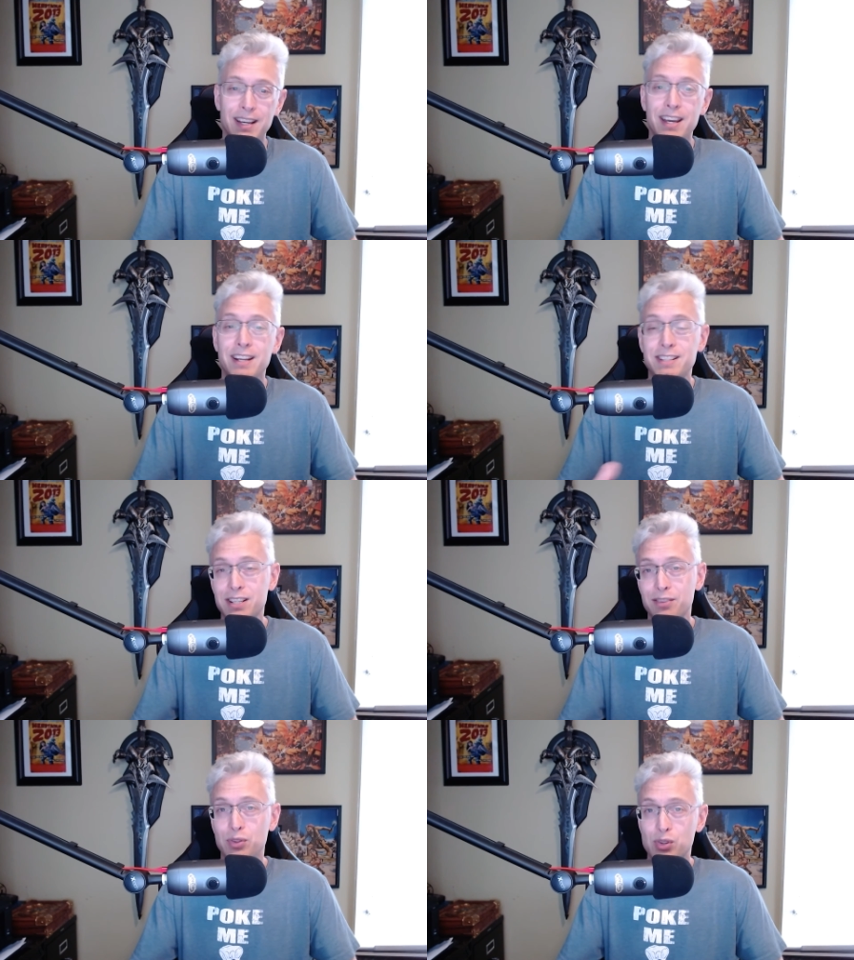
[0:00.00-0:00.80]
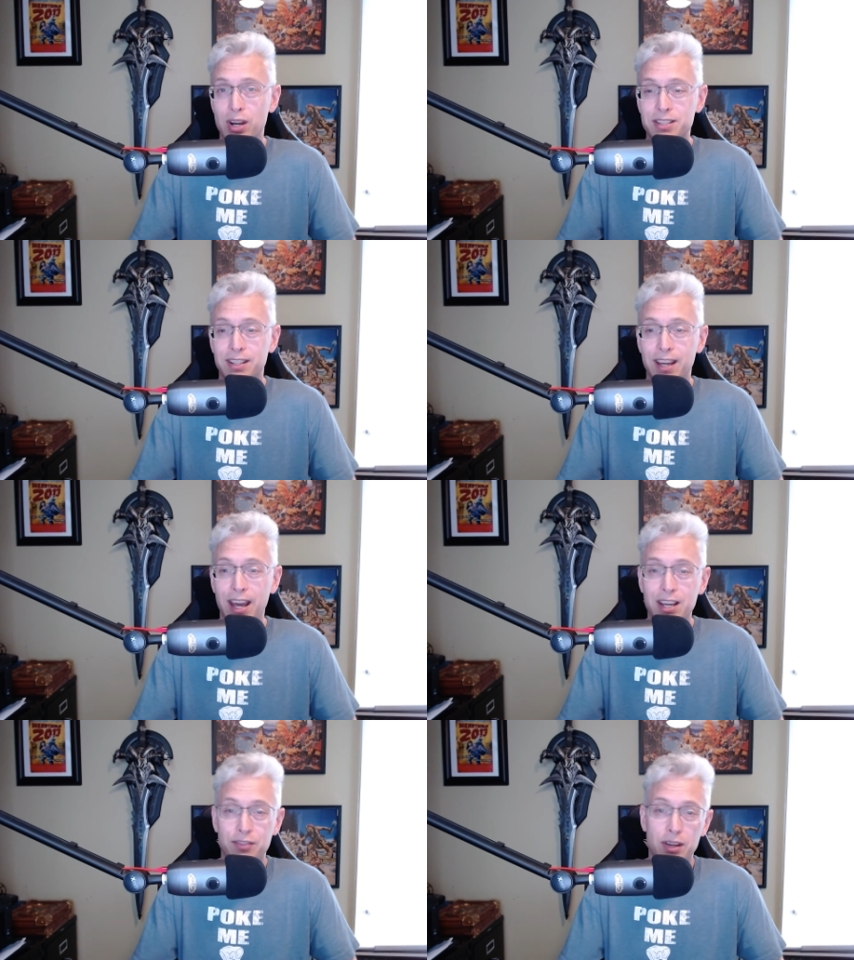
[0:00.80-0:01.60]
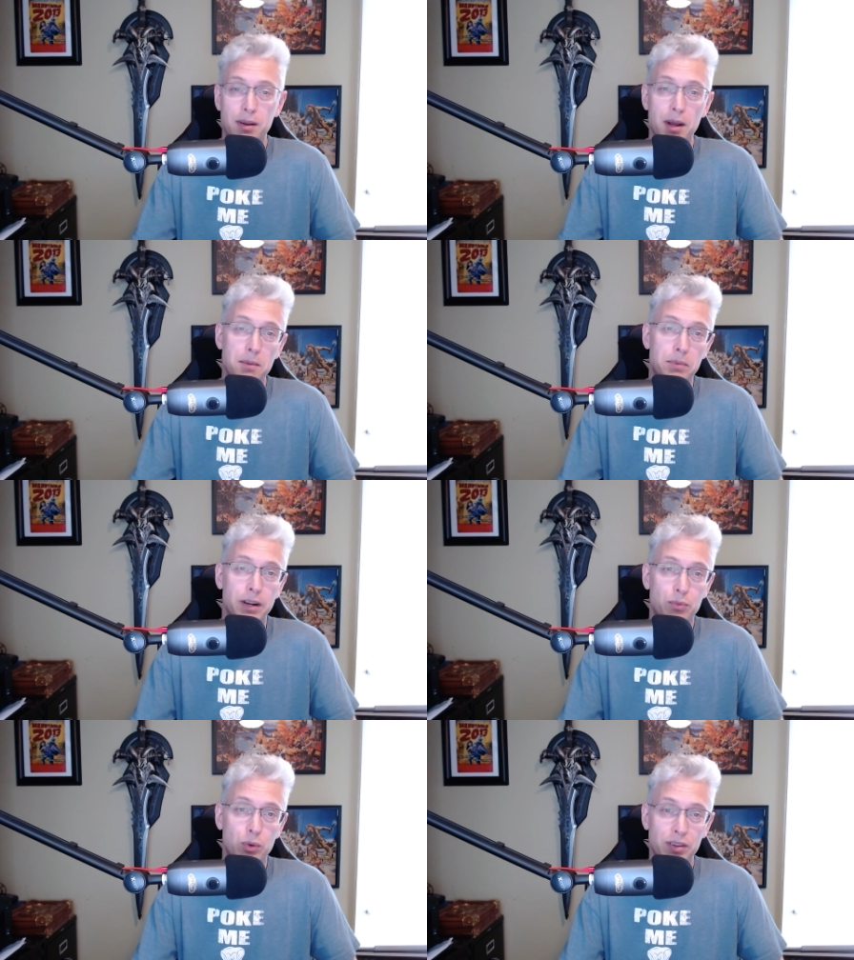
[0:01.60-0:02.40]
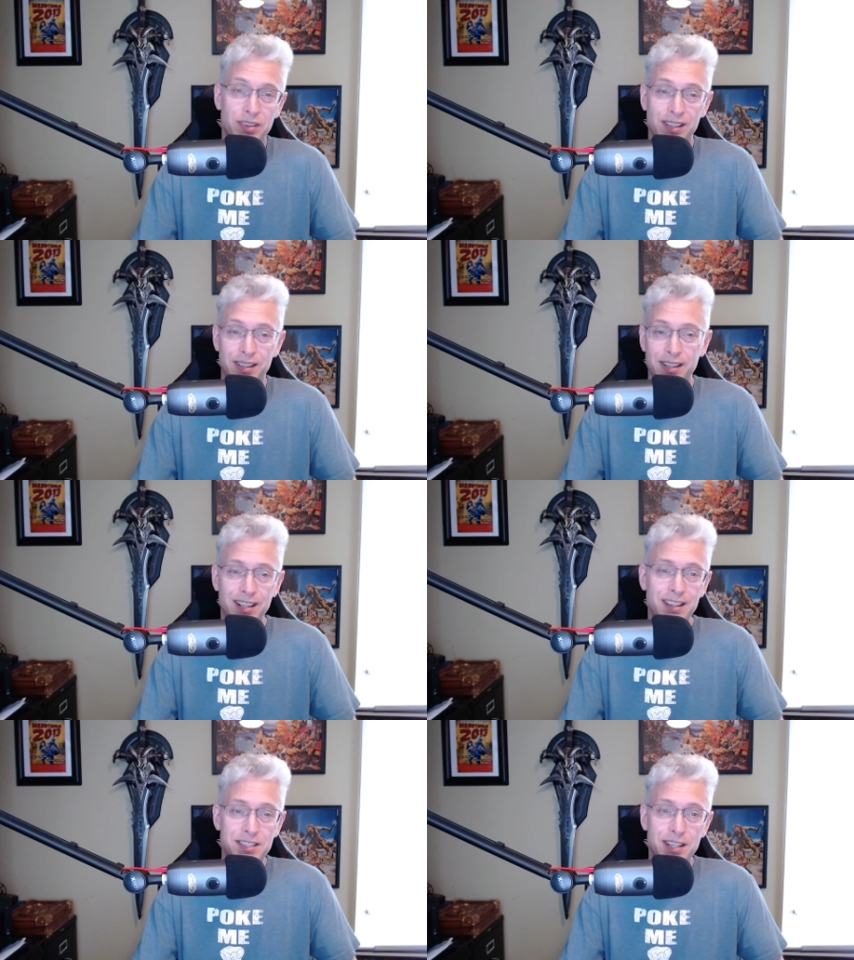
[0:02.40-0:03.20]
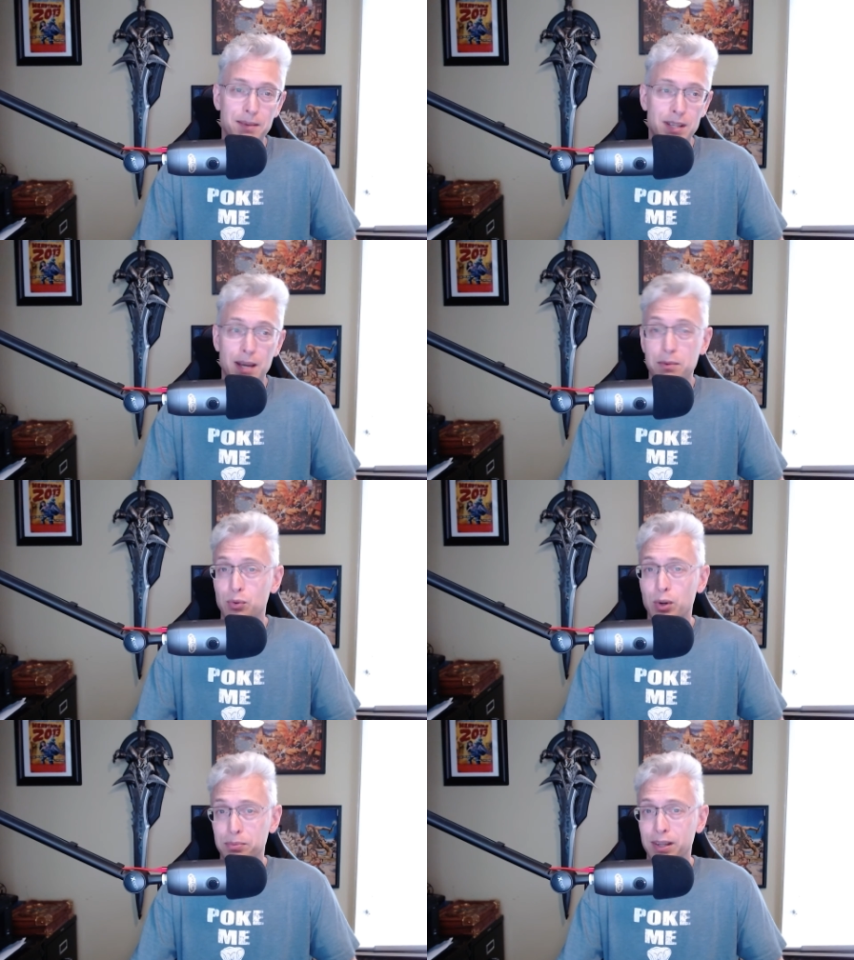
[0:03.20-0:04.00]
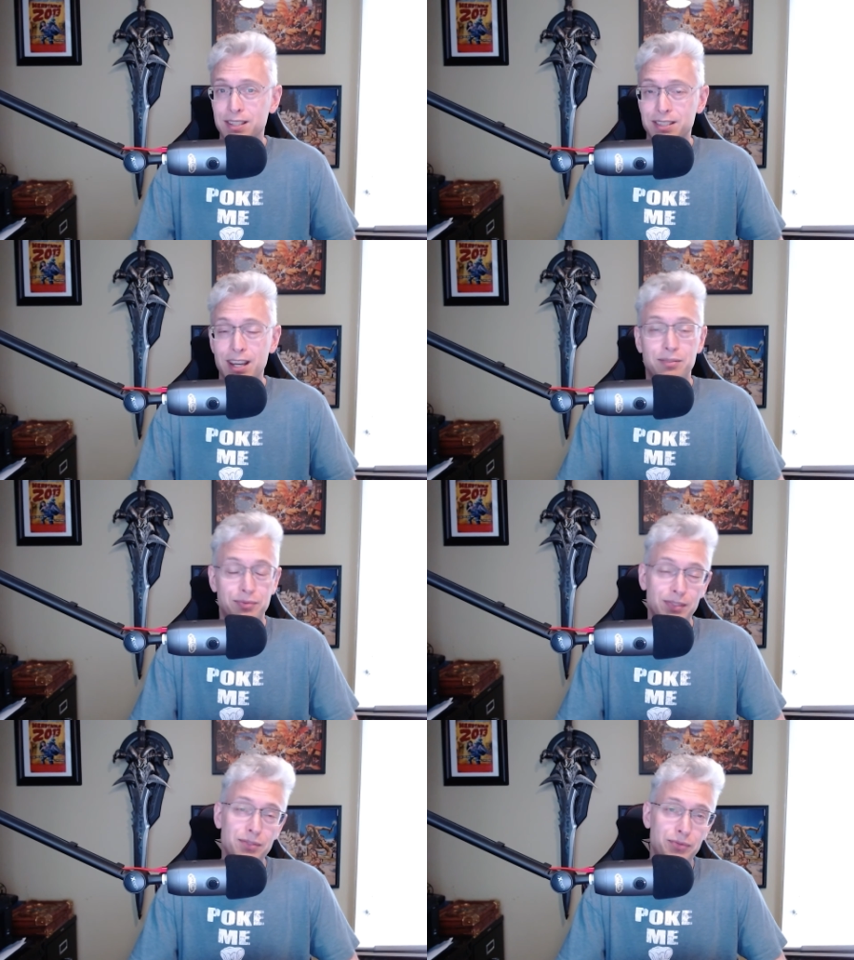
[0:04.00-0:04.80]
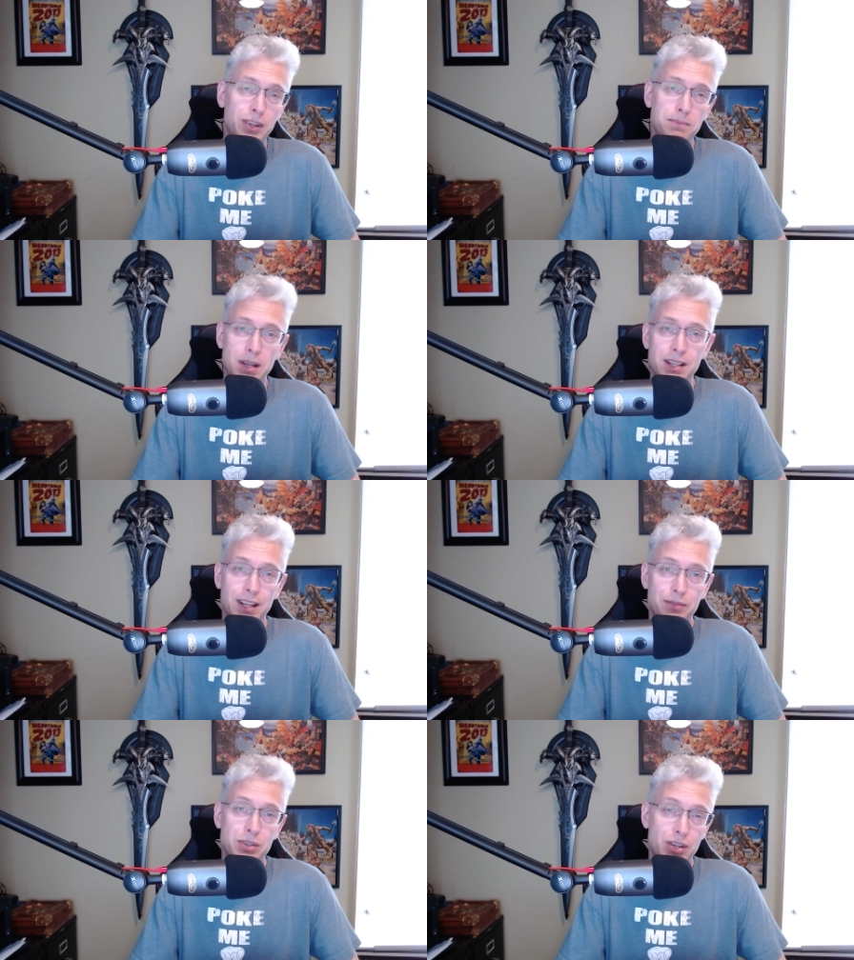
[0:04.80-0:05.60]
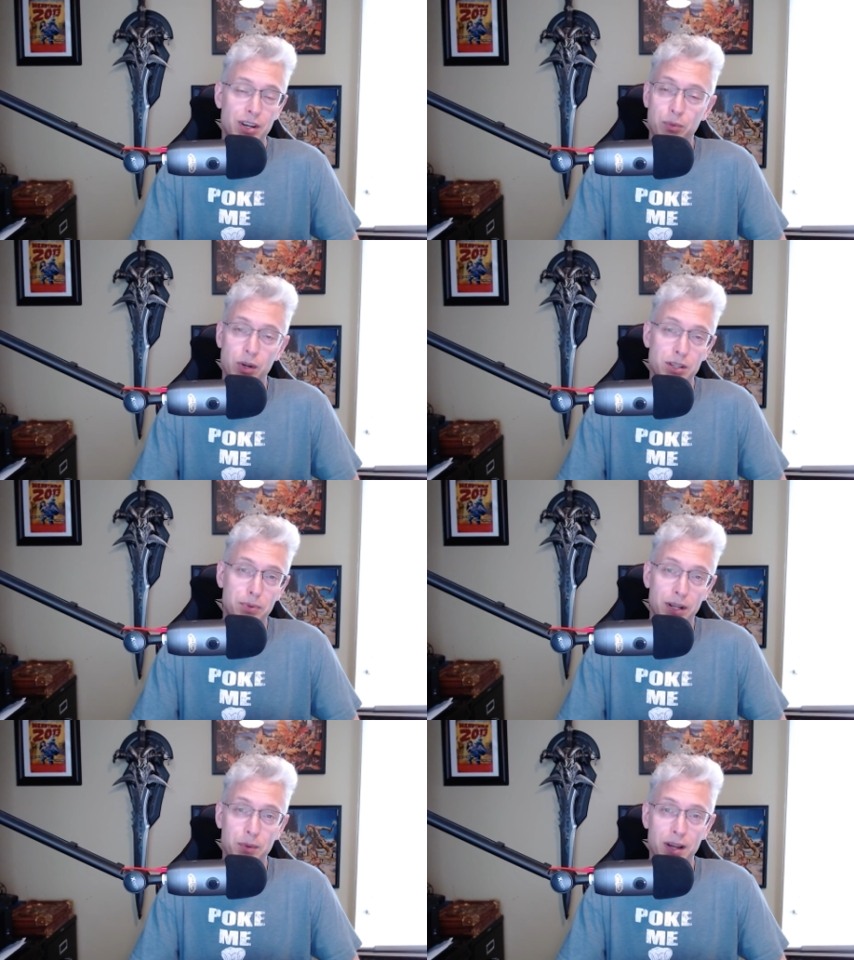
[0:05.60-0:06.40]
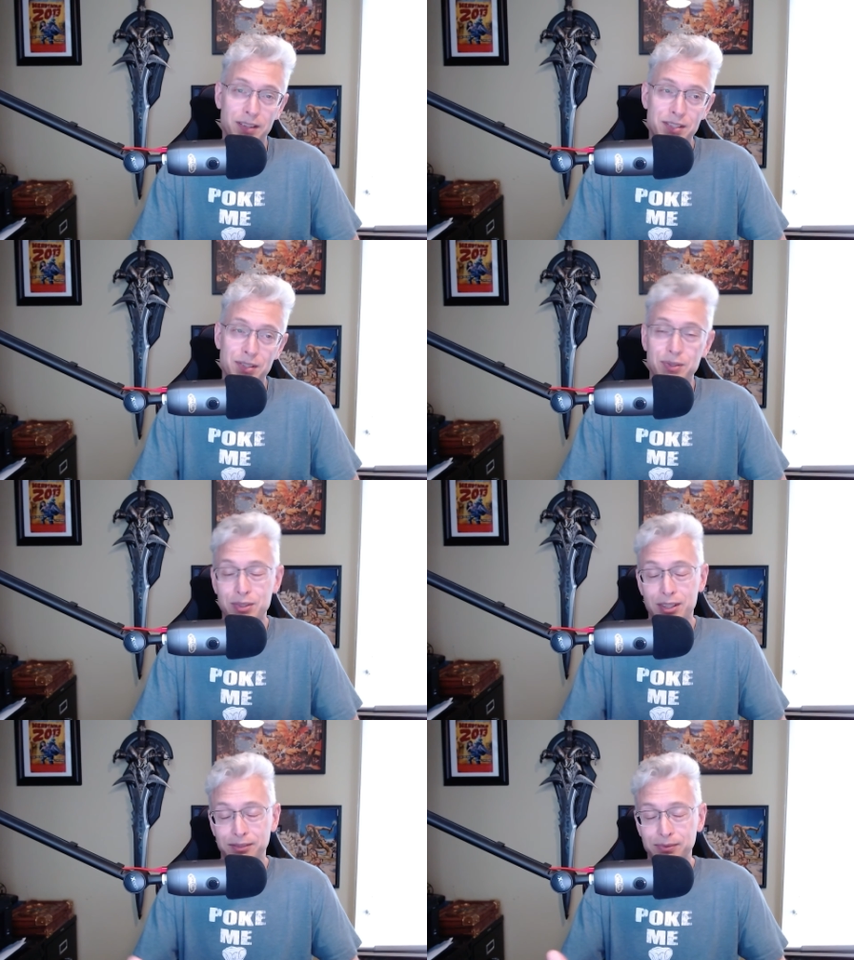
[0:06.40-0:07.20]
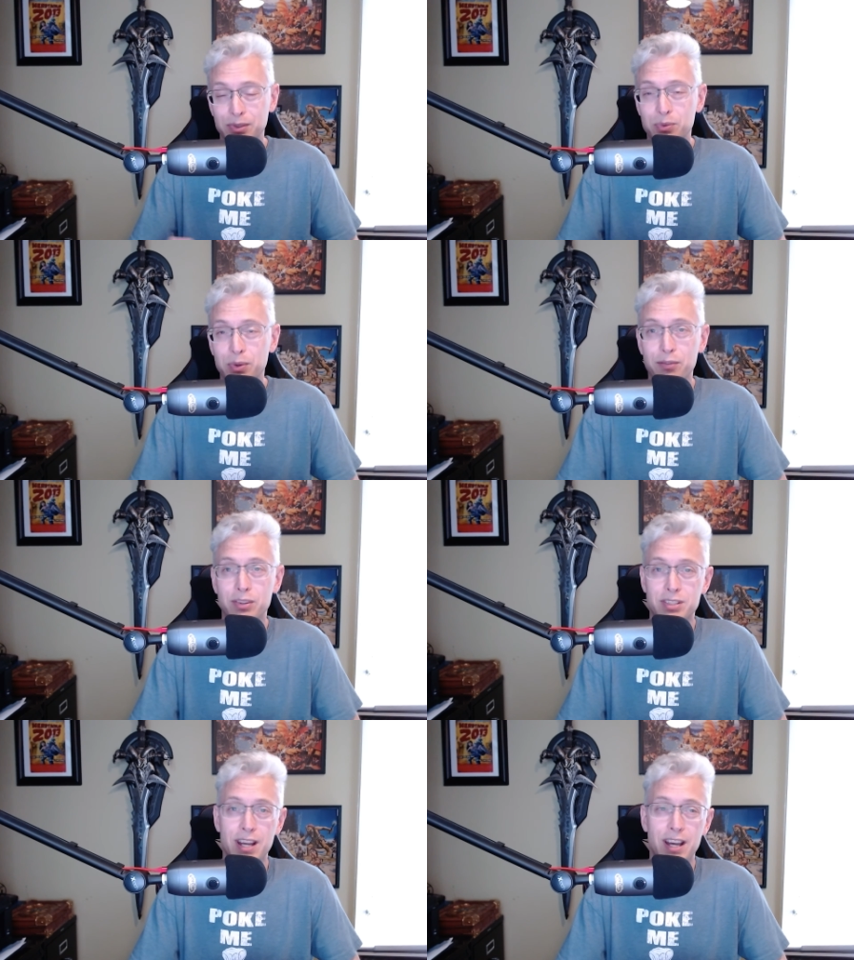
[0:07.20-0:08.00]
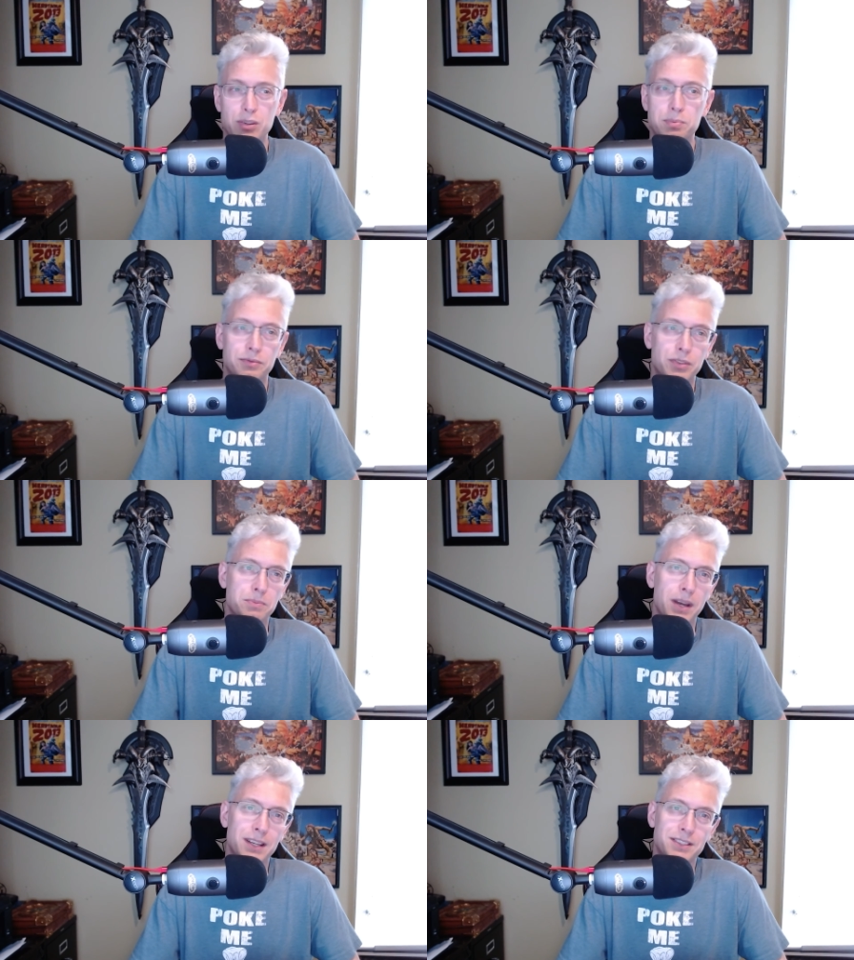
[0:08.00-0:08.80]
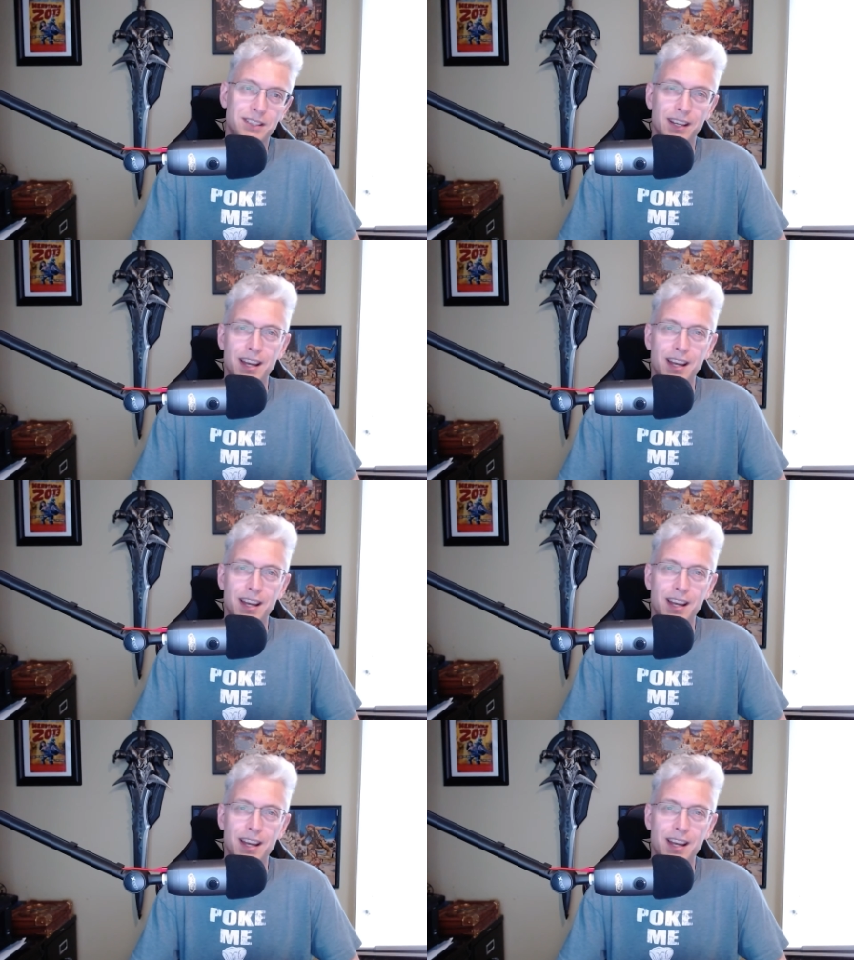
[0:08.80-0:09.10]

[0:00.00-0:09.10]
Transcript: It takes a few tries to get the hang of it, but it's worth it. At the same time, if you want to play it safe, a free minion every turn works pretty well too. So it's whatever style you prefer best.